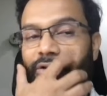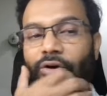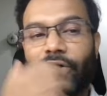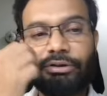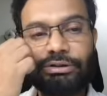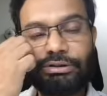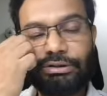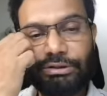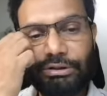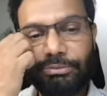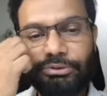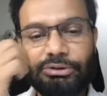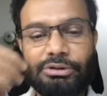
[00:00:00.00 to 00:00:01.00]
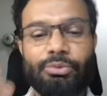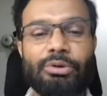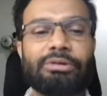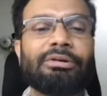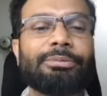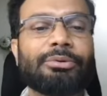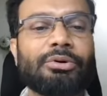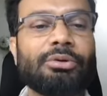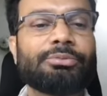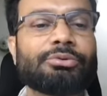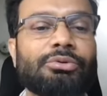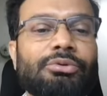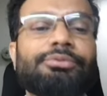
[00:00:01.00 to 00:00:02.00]
all the systems in the one laptop.
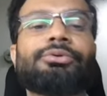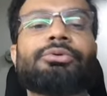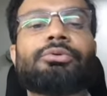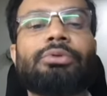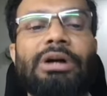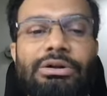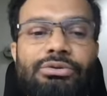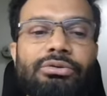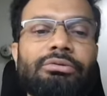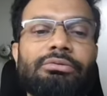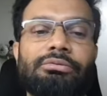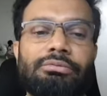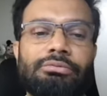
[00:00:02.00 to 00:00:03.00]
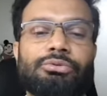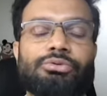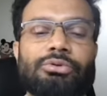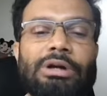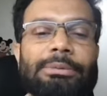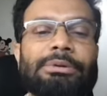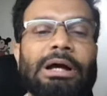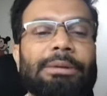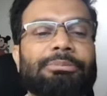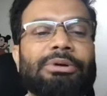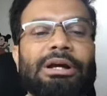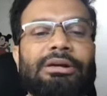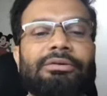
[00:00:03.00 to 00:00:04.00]
So if you actually, you should have the
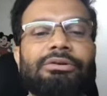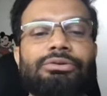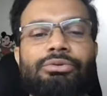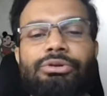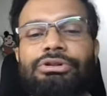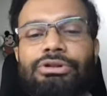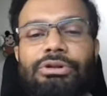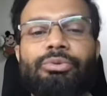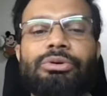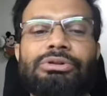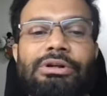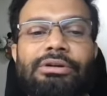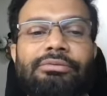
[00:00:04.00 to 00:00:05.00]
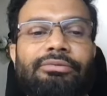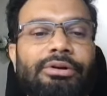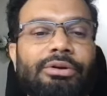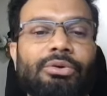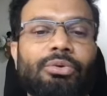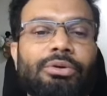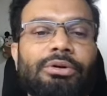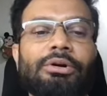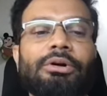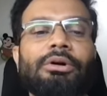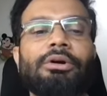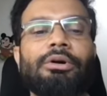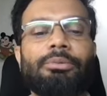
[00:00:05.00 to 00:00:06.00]
IP address to distinguish the different node,
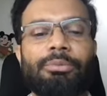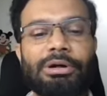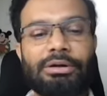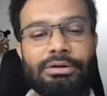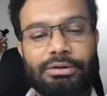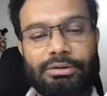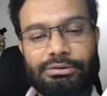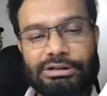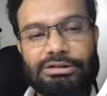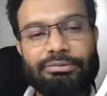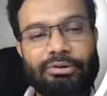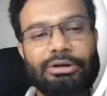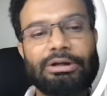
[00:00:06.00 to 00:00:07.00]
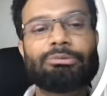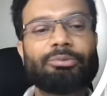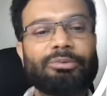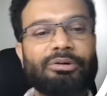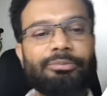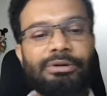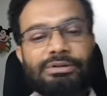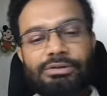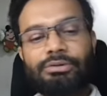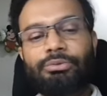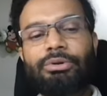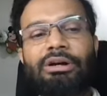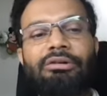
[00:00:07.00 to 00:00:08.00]
but just for demo purpose
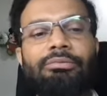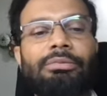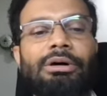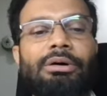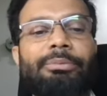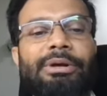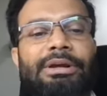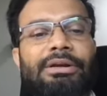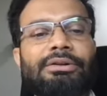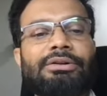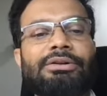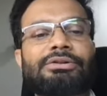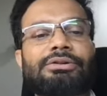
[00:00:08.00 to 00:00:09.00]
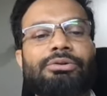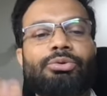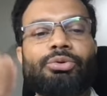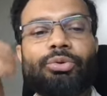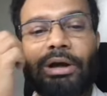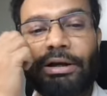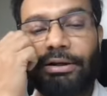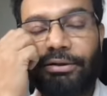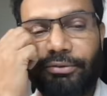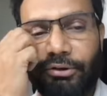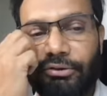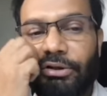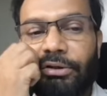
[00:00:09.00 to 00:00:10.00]
we are making this UUID
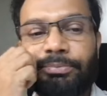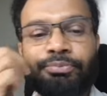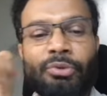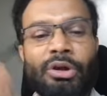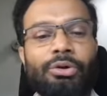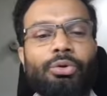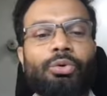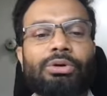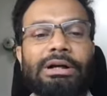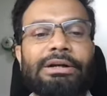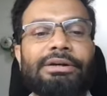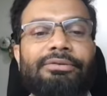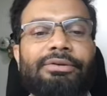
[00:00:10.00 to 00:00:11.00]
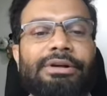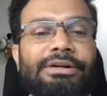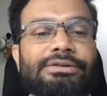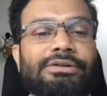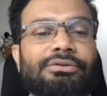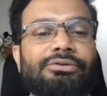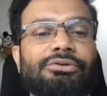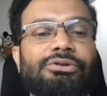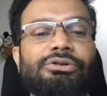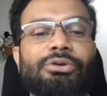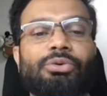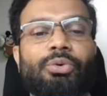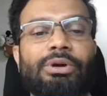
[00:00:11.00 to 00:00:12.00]
for the node identification. So this is
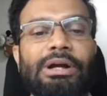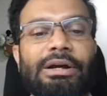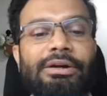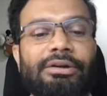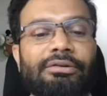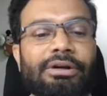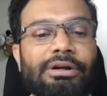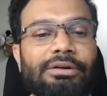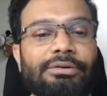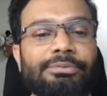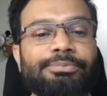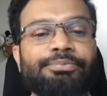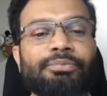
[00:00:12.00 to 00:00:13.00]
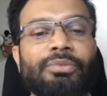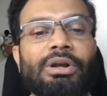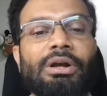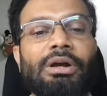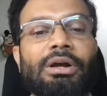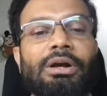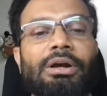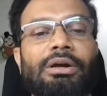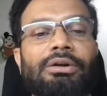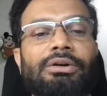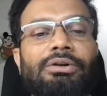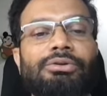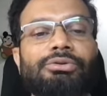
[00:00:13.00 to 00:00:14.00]
the node ID, right?
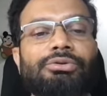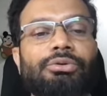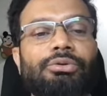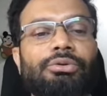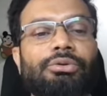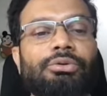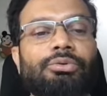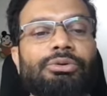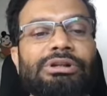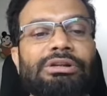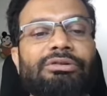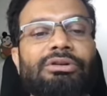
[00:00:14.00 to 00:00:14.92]
So we generate